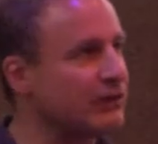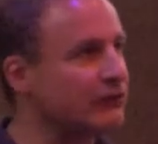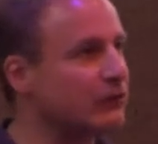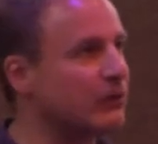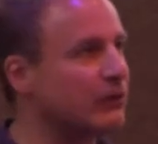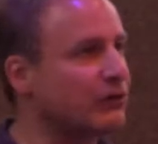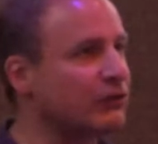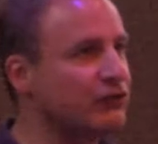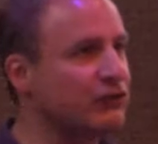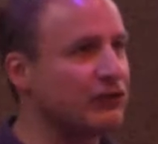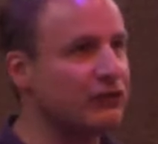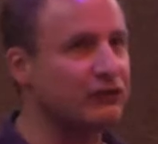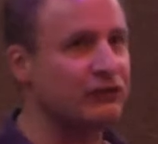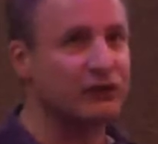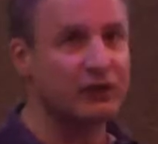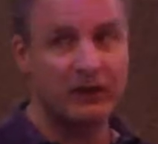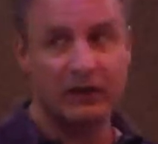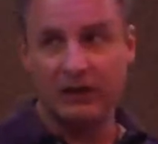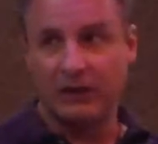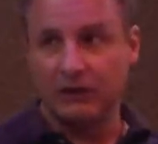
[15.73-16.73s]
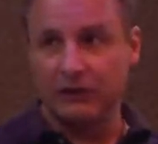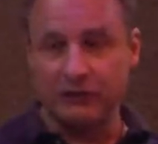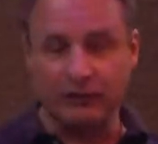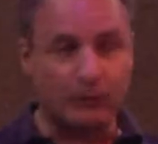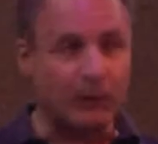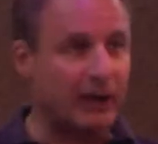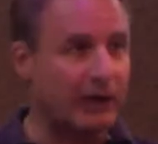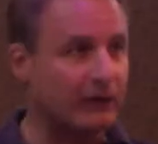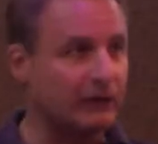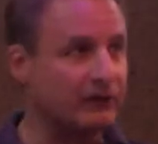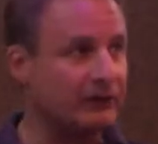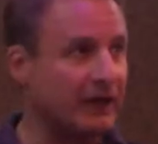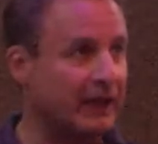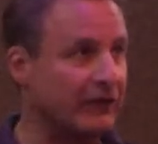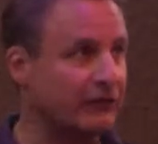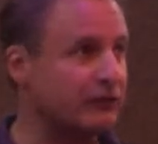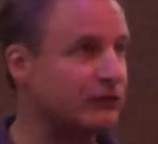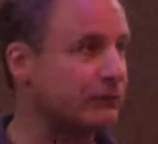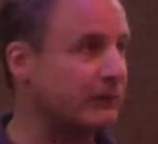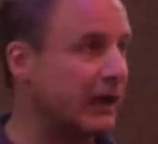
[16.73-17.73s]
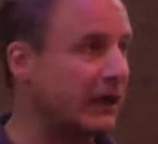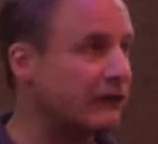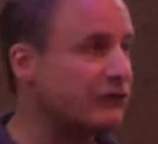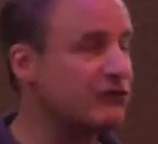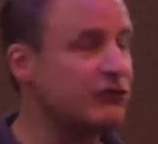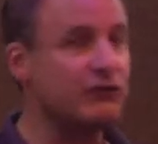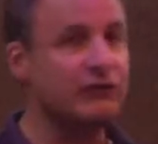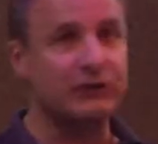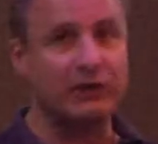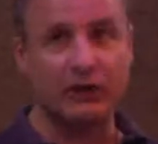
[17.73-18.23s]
of course, is the wild lands around you,